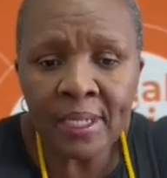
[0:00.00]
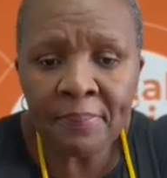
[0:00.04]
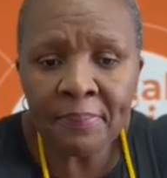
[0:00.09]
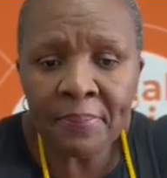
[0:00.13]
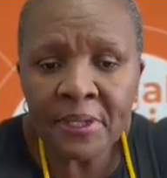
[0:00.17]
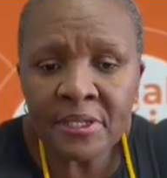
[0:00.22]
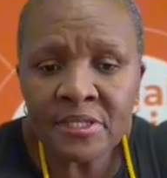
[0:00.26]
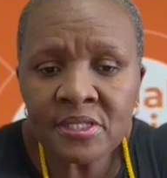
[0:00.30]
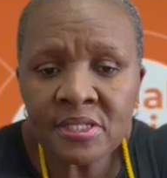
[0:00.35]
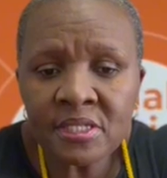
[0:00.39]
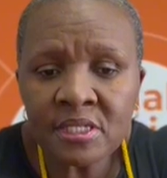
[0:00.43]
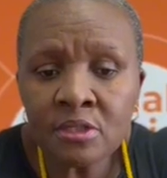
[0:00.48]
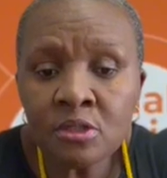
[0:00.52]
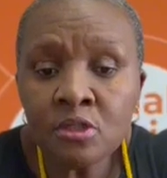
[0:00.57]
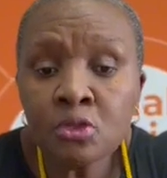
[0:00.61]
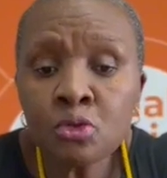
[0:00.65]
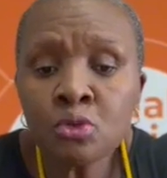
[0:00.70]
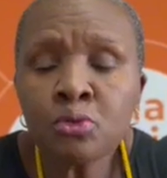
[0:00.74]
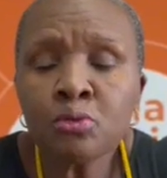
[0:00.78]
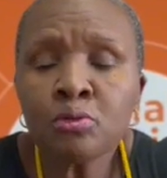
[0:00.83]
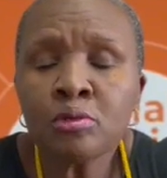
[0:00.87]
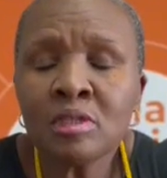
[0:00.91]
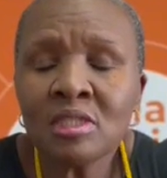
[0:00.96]
person
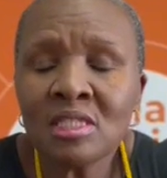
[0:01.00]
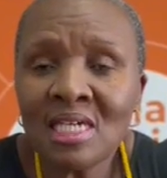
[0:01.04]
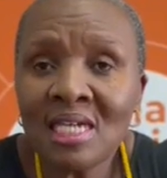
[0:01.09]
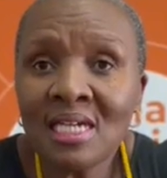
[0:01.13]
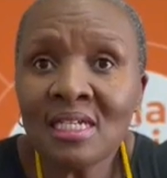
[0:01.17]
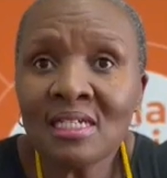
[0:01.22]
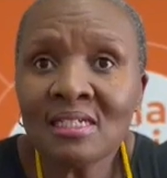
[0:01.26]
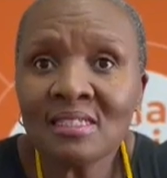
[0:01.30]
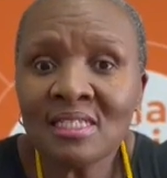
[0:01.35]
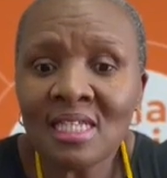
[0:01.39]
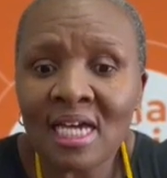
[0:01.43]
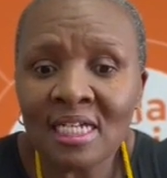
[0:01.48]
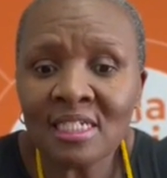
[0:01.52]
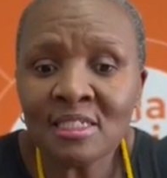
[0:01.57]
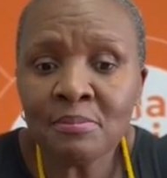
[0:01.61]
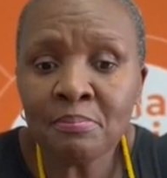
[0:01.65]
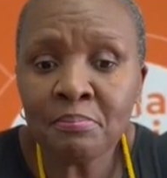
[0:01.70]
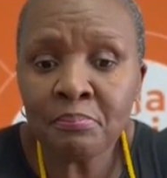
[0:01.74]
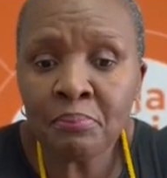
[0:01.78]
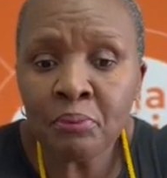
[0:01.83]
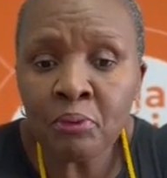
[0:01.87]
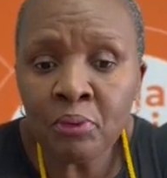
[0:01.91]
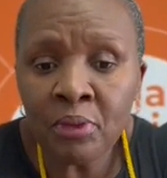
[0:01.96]
to think that
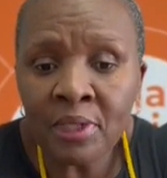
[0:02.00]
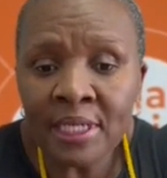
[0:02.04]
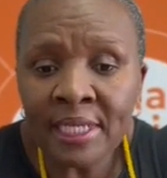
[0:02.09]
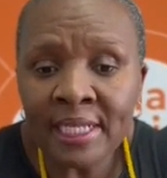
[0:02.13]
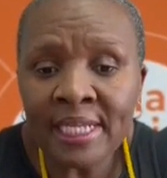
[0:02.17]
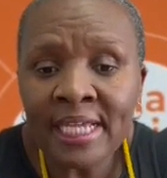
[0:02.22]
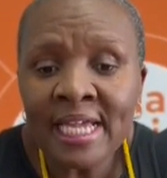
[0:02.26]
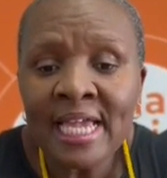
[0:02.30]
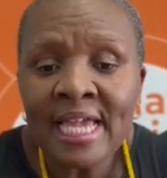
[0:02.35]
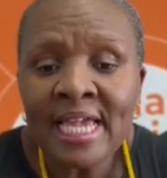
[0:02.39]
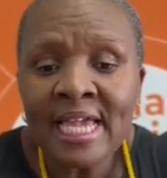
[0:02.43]
bullying